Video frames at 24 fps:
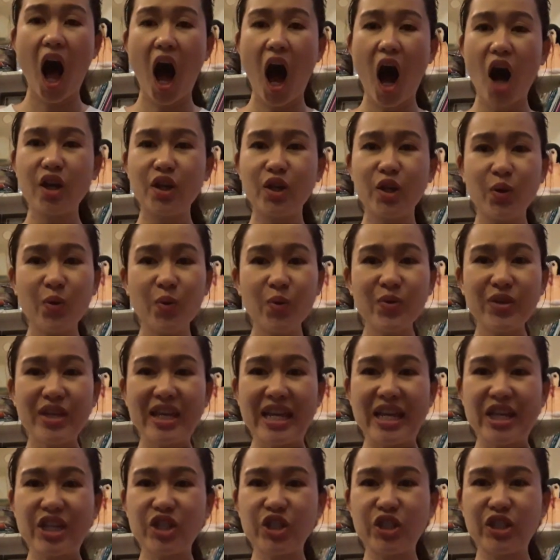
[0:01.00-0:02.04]
On New
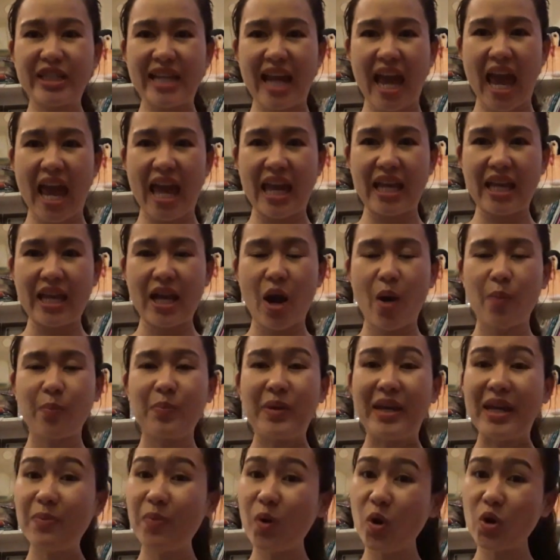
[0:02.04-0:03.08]
Year's Day,
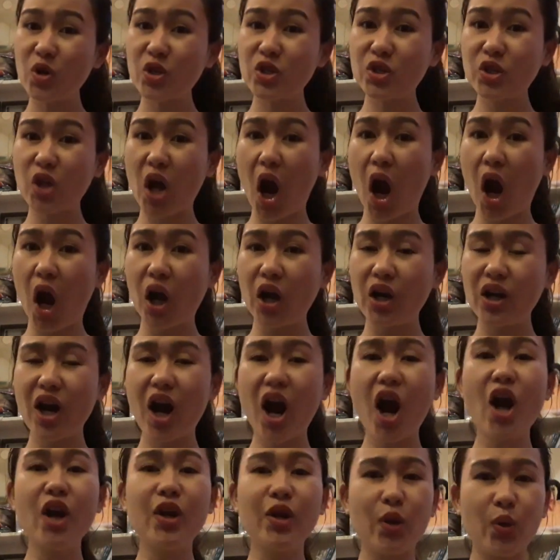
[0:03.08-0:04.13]
people start
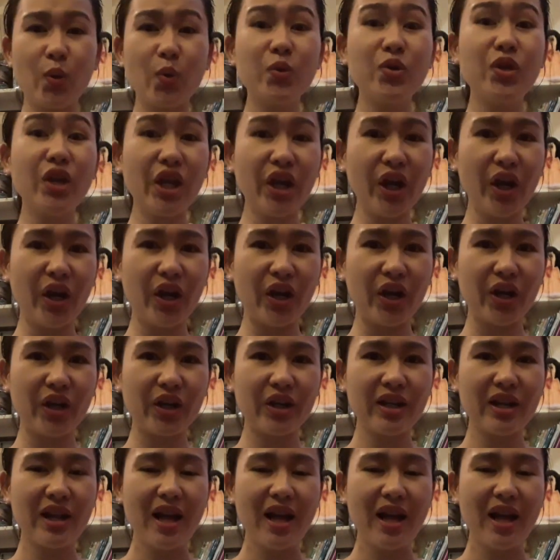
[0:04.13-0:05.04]
a new year.